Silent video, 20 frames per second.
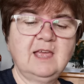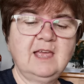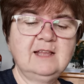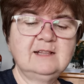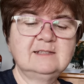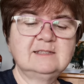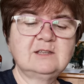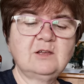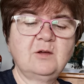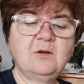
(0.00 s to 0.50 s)

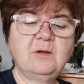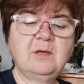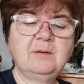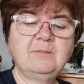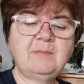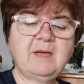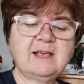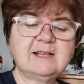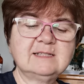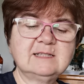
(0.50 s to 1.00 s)
and so
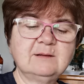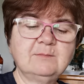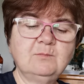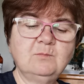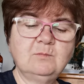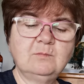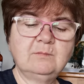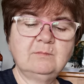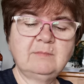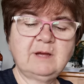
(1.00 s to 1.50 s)
it makes it
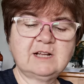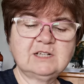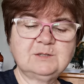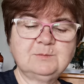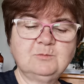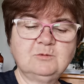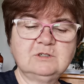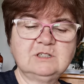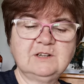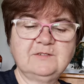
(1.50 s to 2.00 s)

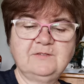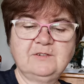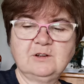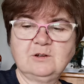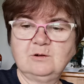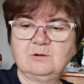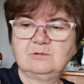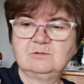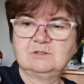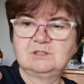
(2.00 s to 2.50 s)
much more
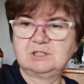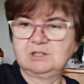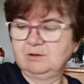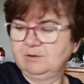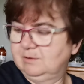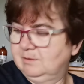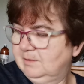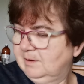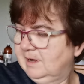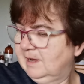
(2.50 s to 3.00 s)
difficult
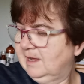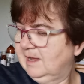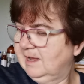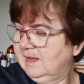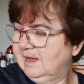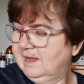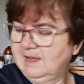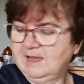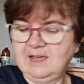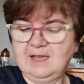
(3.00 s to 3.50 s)
to
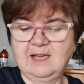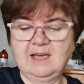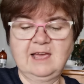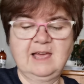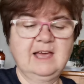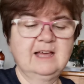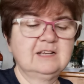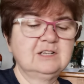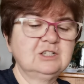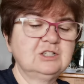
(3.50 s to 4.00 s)

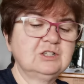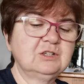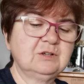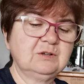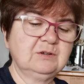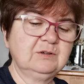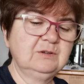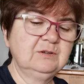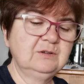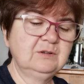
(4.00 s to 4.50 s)

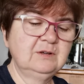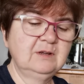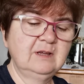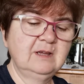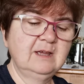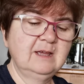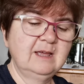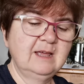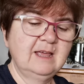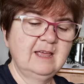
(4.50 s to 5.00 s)
undo.
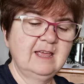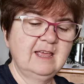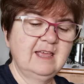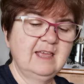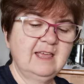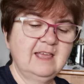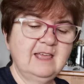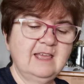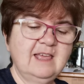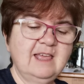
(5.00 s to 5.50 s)

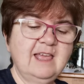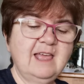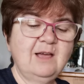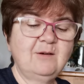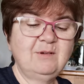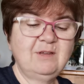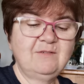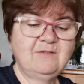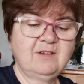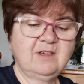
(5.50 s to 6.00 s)

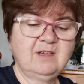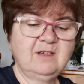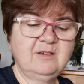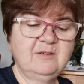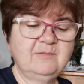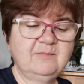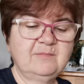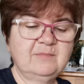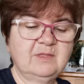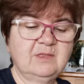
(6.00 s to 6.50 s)

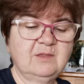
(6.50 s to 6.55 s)
However,